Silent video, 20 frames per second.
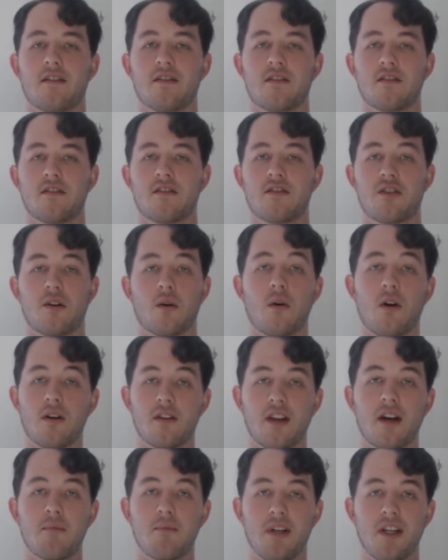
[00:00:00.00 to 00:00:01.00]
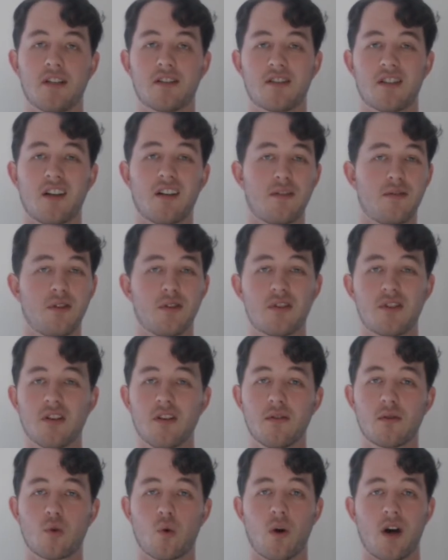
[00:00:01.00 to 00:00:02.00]
So, all that being said, if you still
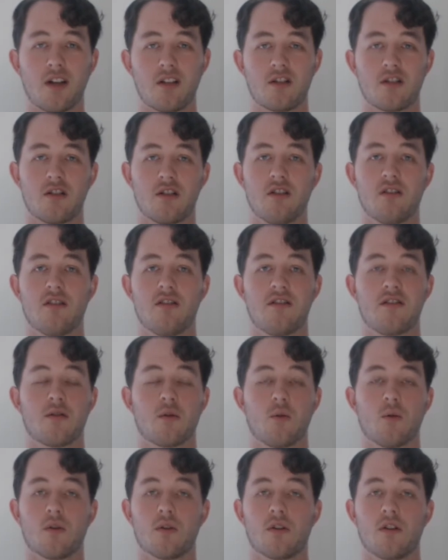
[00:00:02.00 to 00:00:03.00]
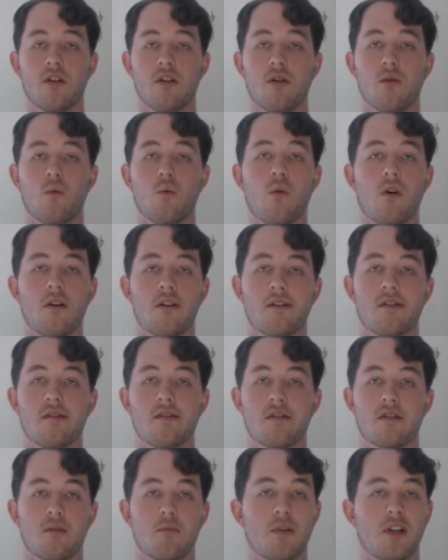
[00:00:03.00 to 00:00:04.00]
have questions or you want
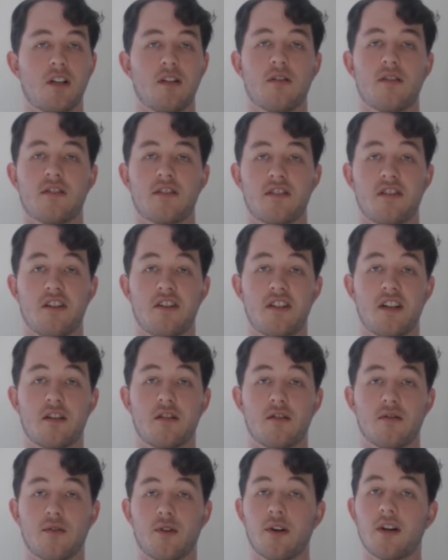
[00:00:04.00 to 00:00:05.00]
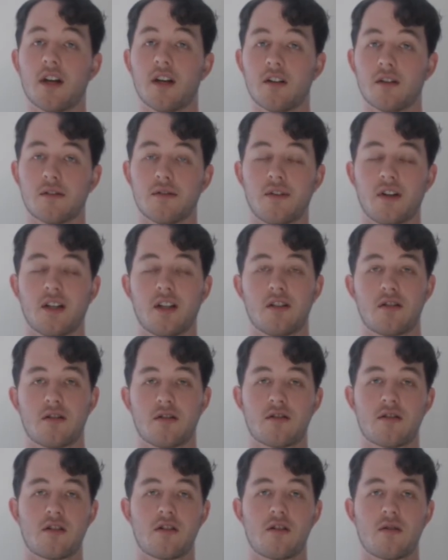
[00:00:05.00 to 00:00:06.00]
somebody to sit down and look at your financial
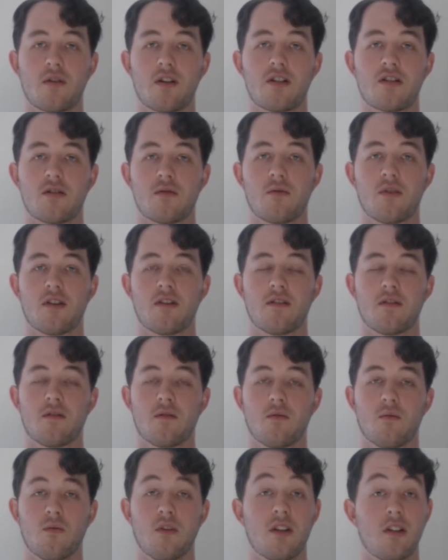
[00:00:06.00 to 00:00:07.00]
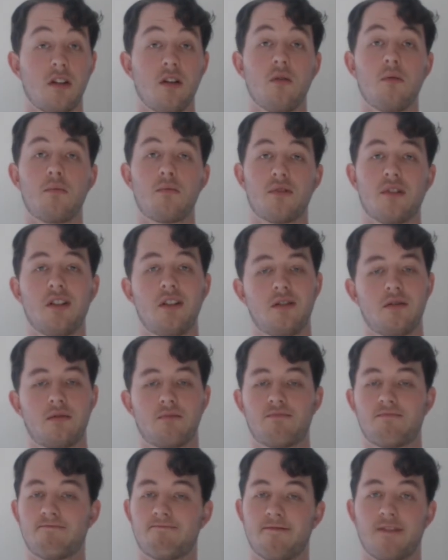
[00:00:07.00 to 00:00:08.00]
situation with, with you, please
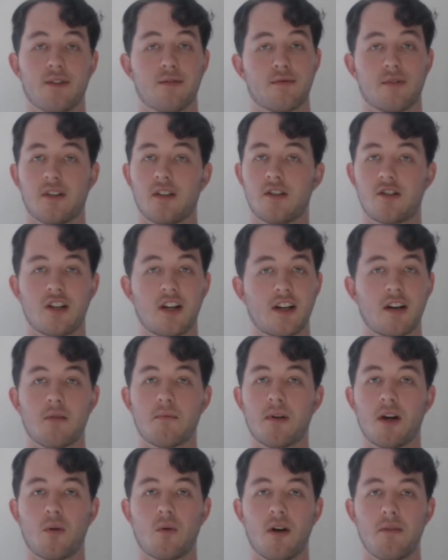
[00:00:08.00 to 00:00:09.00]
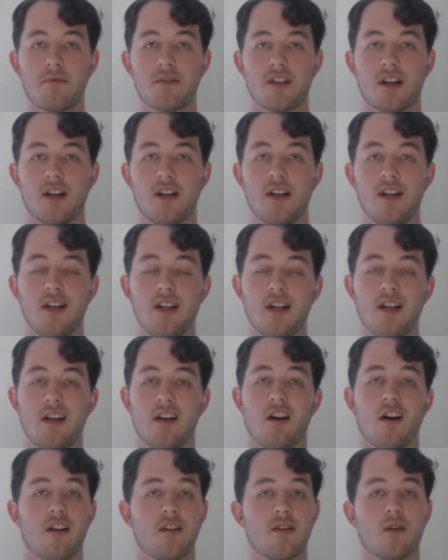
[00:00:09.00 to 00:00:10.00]
feel free to check out my website.
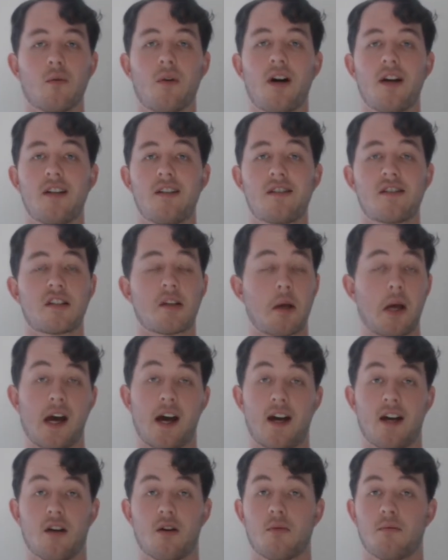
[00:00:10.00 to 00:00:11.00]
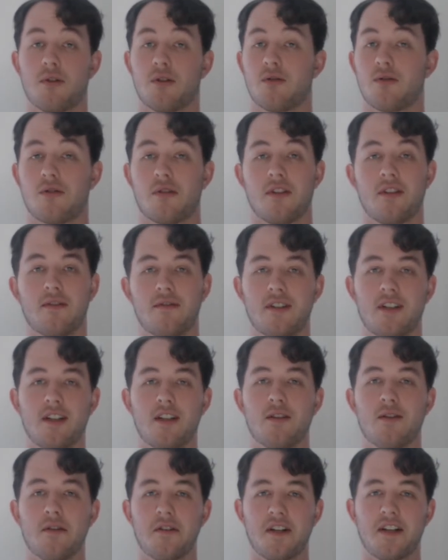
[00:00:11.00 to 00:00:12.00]
Otherwise, I hope you enjoyed the
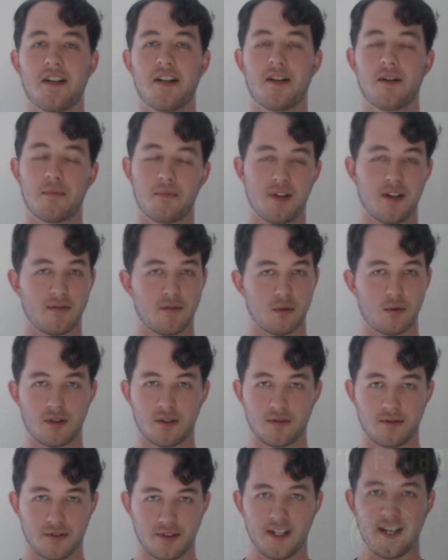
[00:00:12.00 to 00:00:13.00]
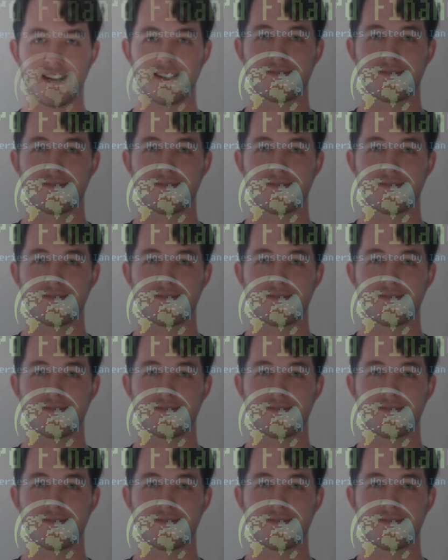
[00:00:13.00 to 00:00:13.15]
video and I hope you have a wonderful day.